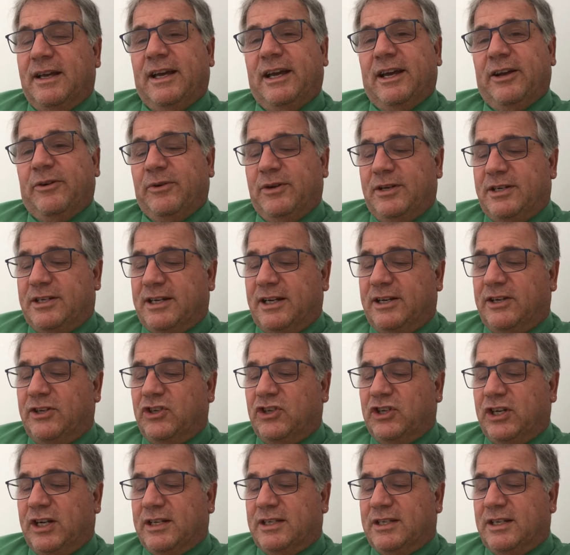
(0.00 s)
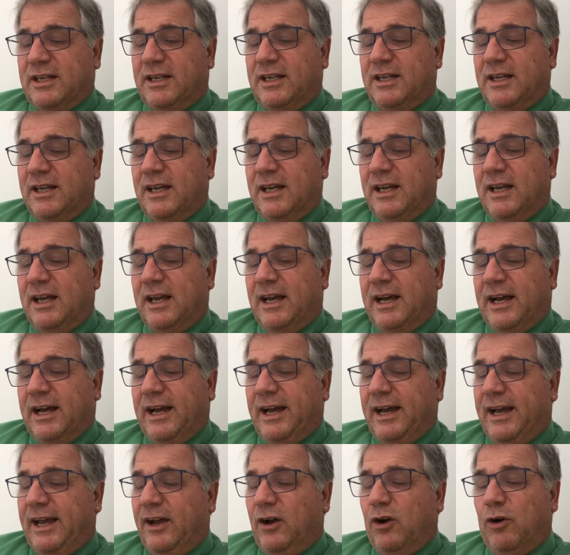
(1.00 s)
Henry said to Jessie,
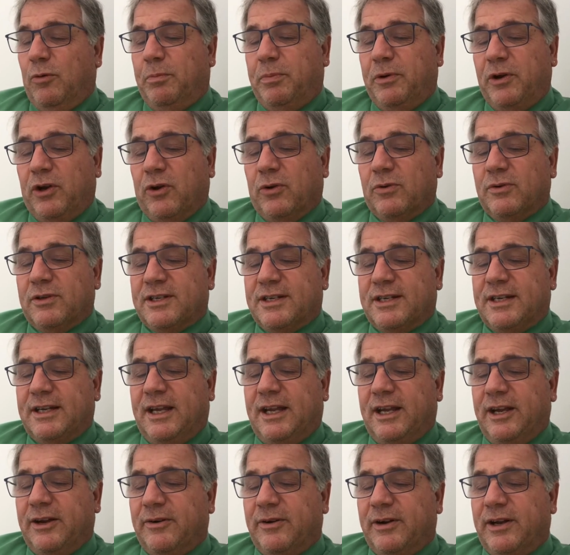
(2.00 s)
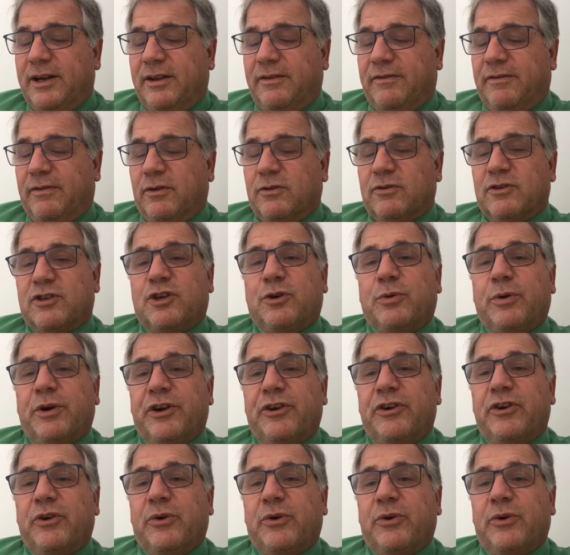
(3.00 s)
I hope we don't hear any of those queer